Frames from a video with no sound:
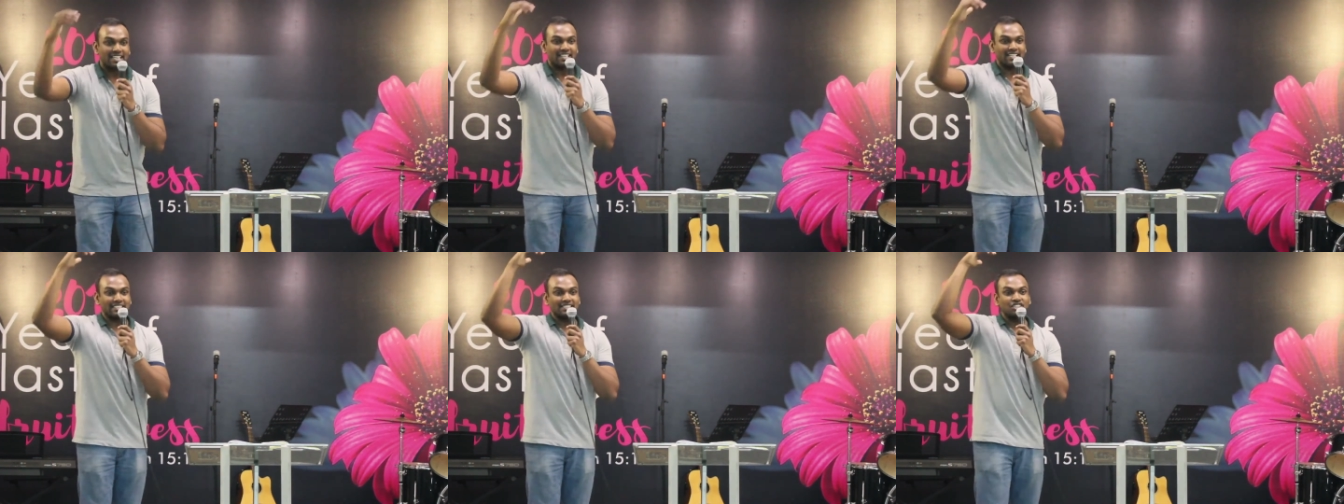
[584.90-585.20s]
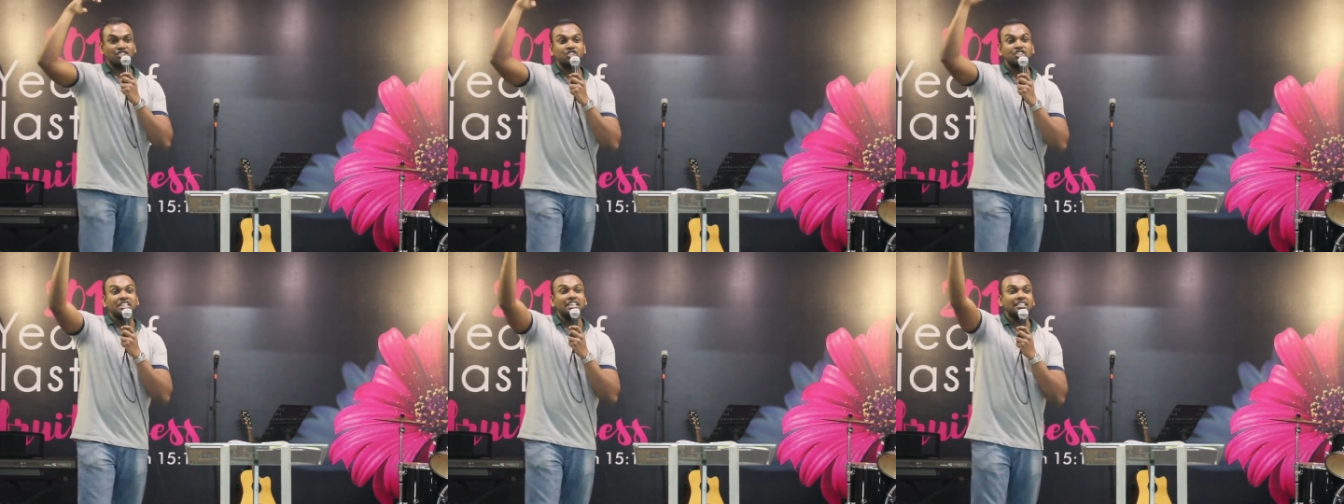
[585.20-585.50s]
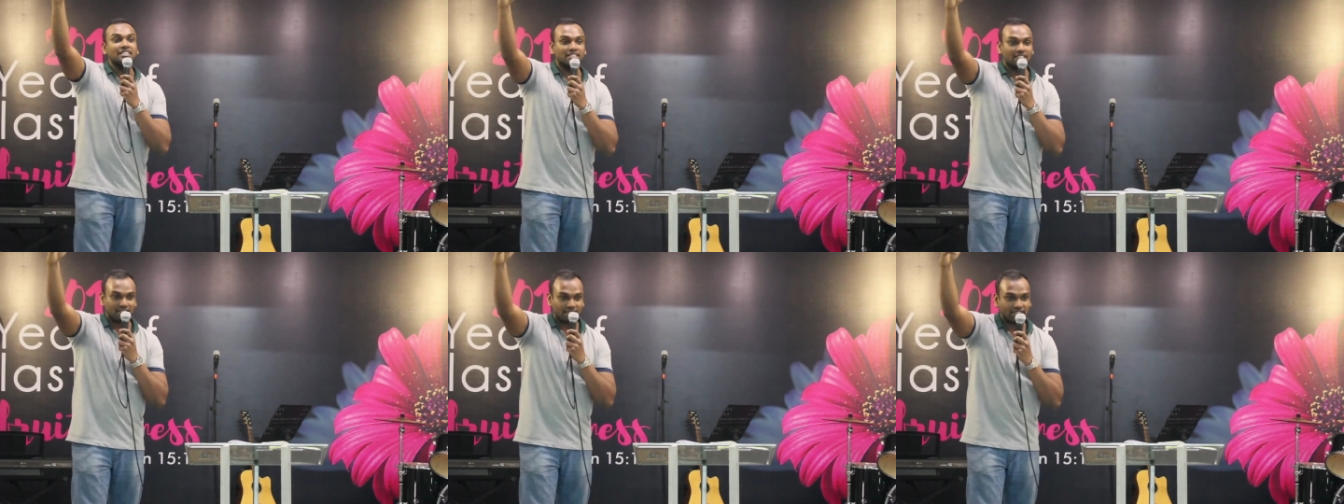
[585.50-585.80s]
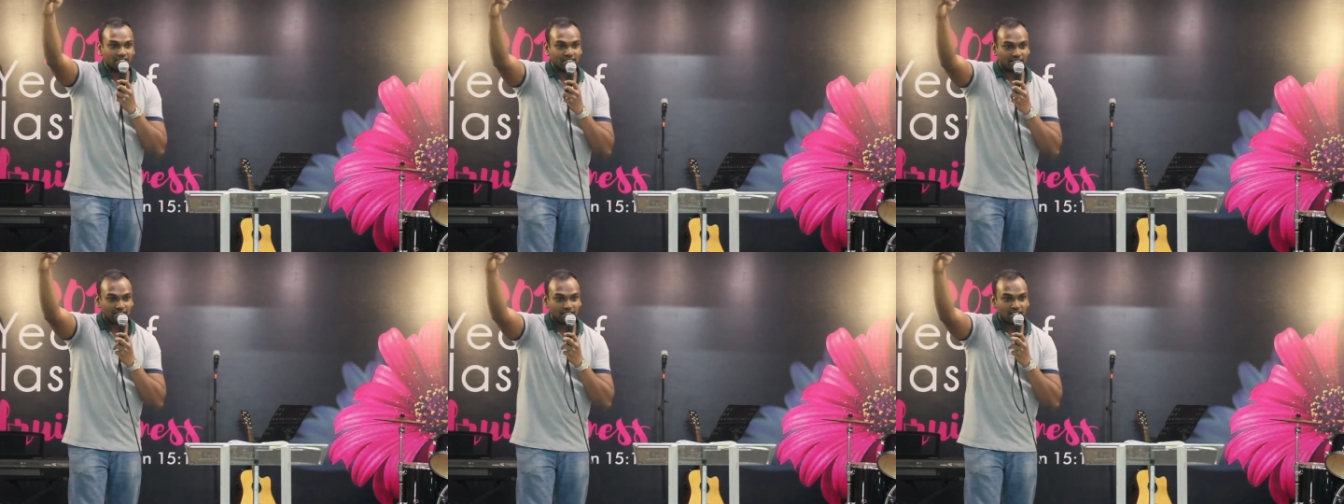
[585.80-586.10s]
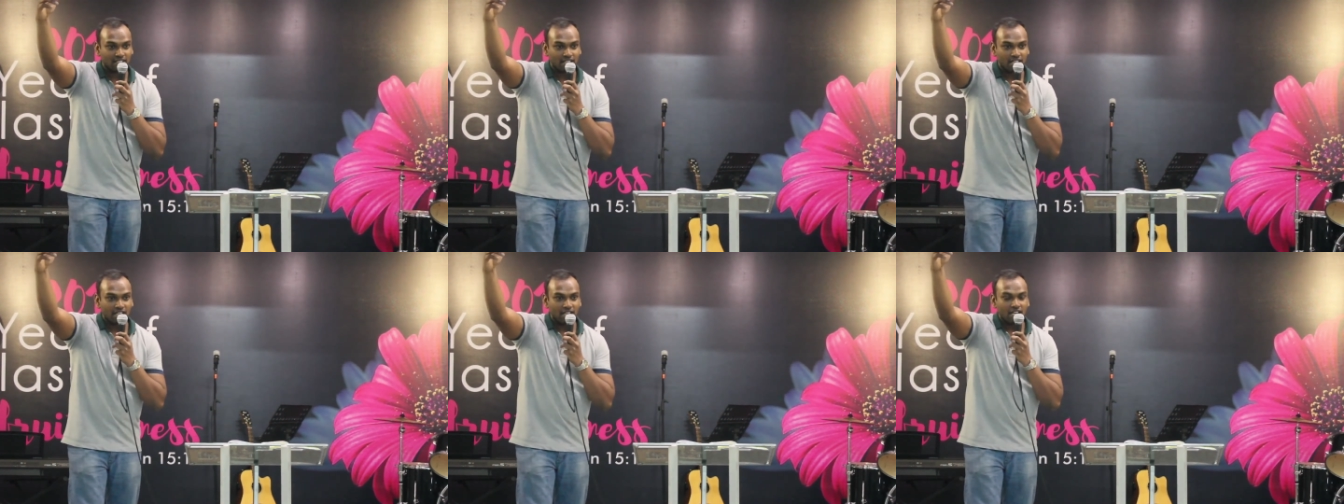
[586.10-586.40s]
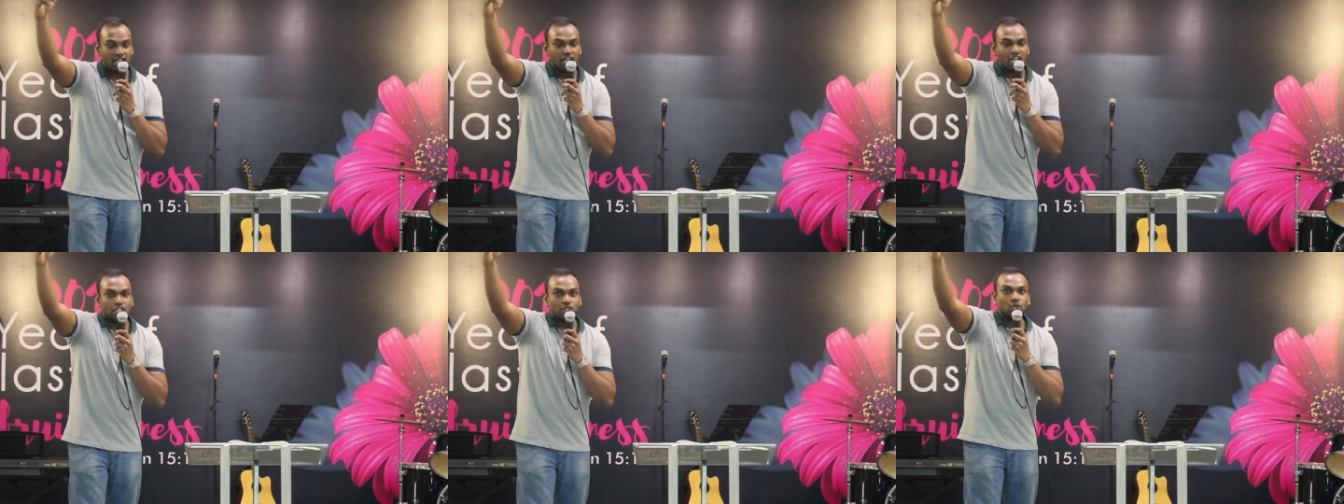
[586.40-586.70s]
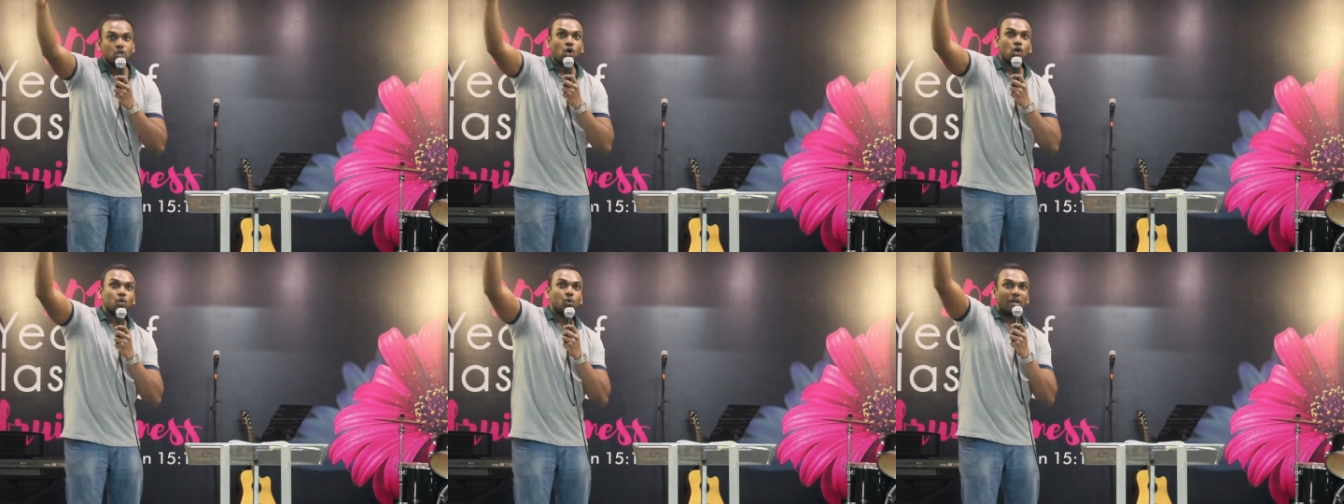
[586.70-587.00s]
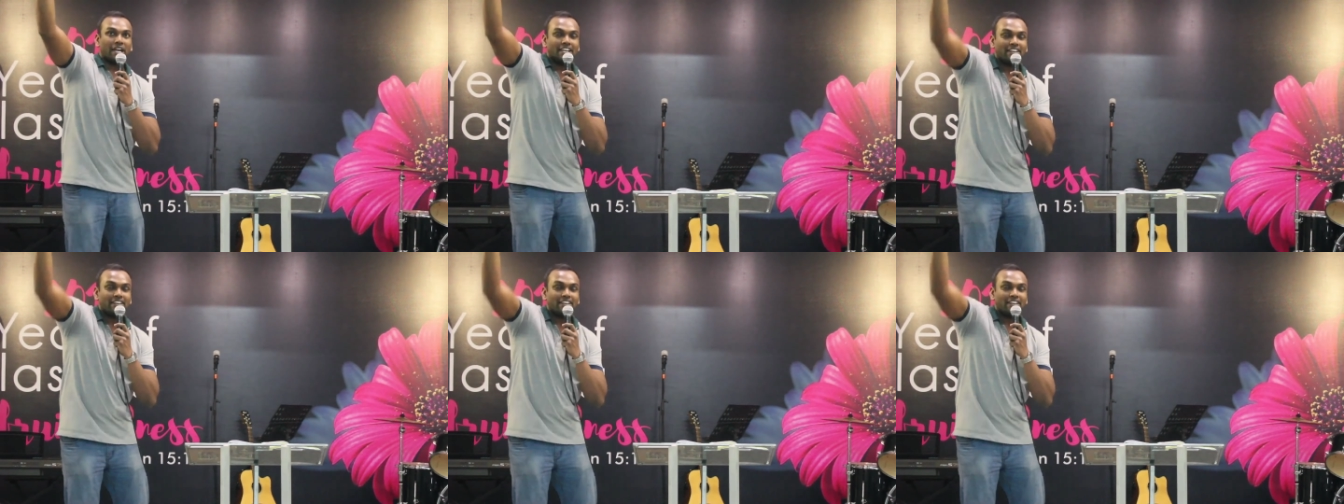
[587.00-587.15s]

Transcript: is Jesus. You got to